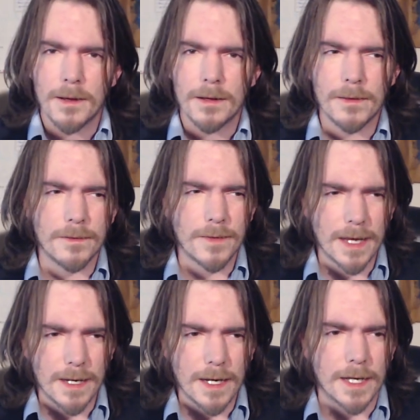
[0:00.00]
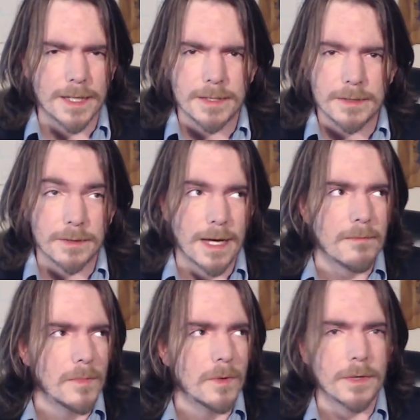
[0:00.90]
that night, or that
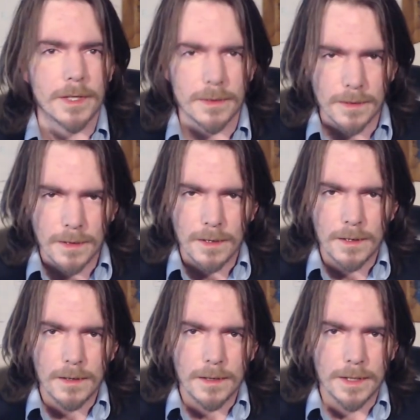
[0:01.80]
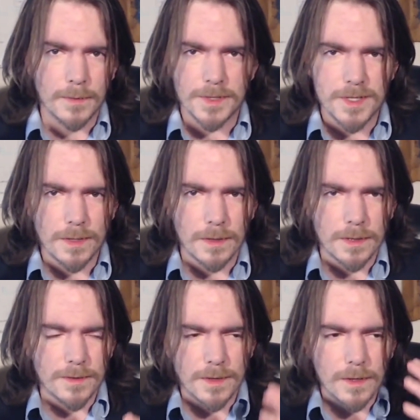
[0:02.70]
morning, in which
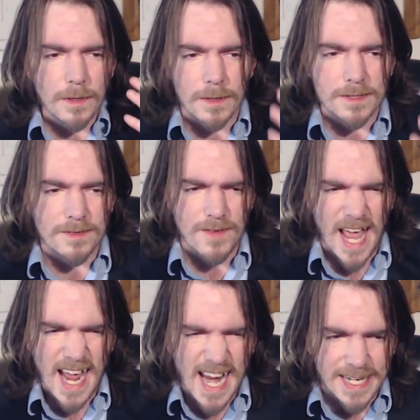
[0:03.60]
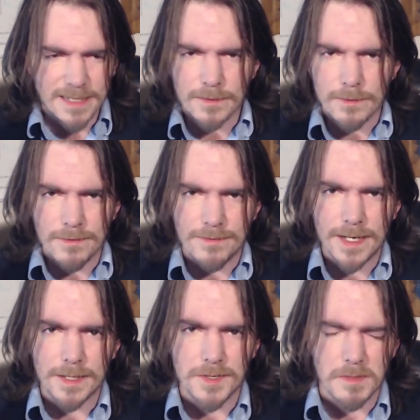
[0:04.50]
the thoughts of hate and
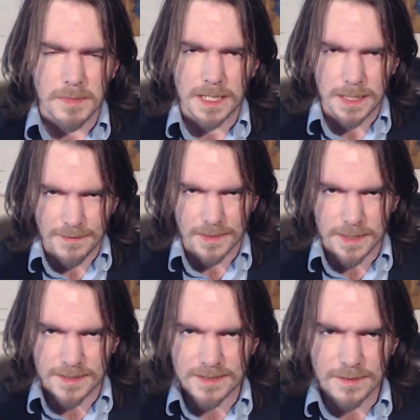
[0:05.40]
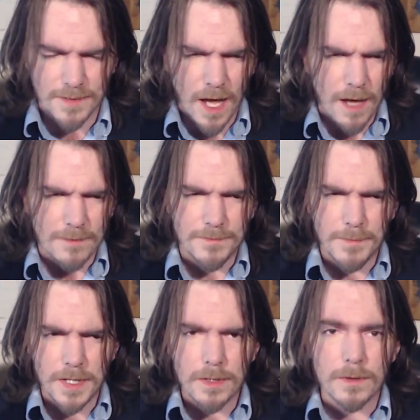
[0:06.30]
revenge and malevolence, of
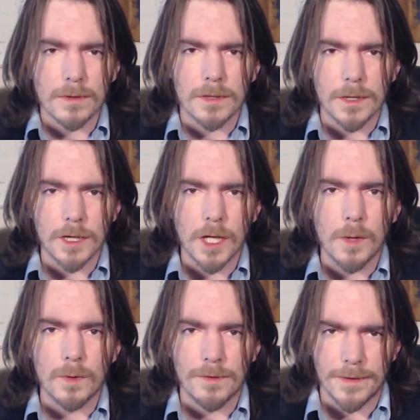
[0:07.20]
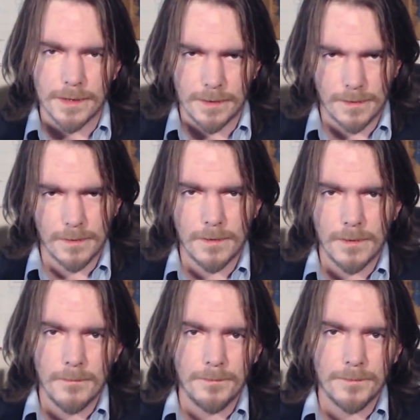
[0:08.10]
pure loathing,
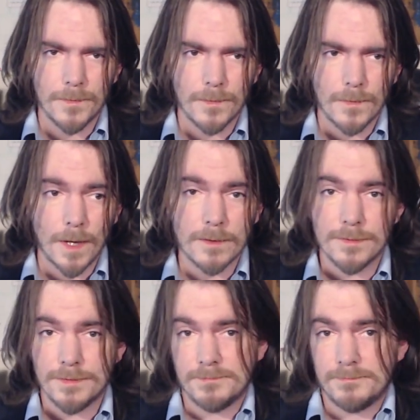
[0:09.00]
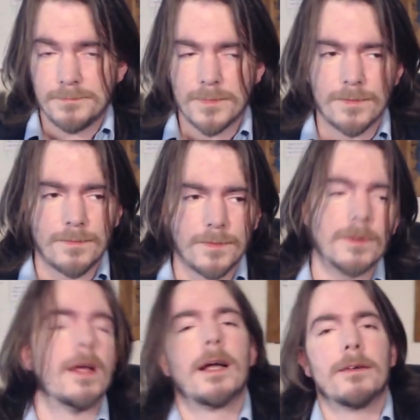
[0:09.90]
of, for
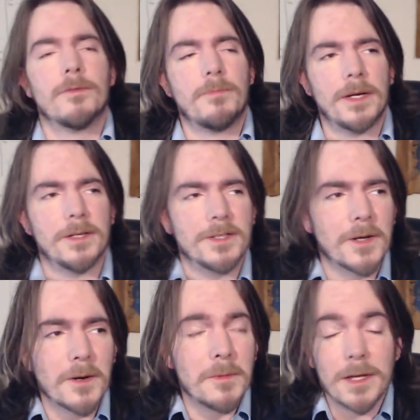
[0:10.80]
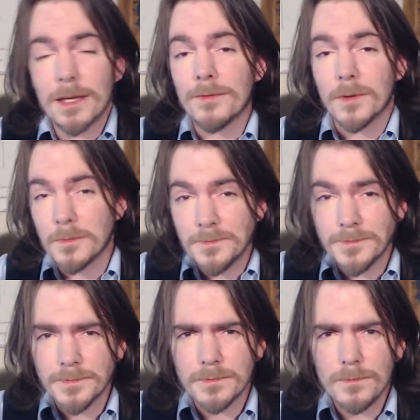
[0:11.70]
lack of a better term, evil,
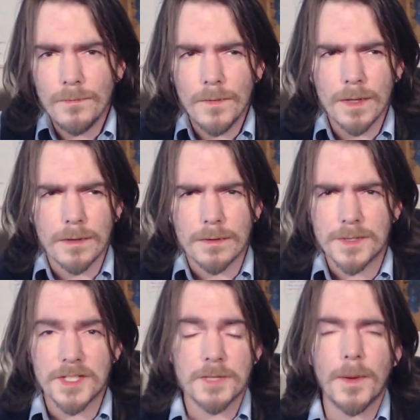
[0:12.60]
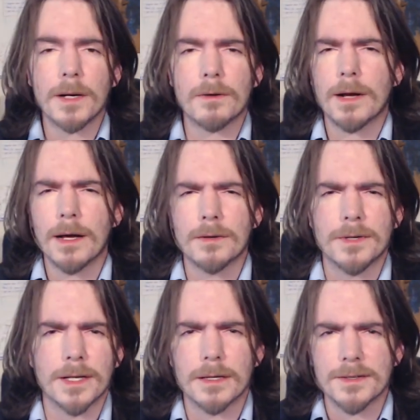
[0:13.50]
spun
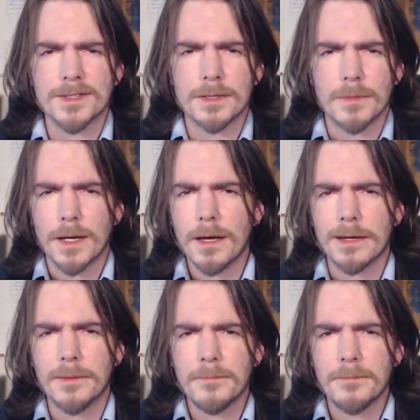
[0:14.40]
around endlessly in my head.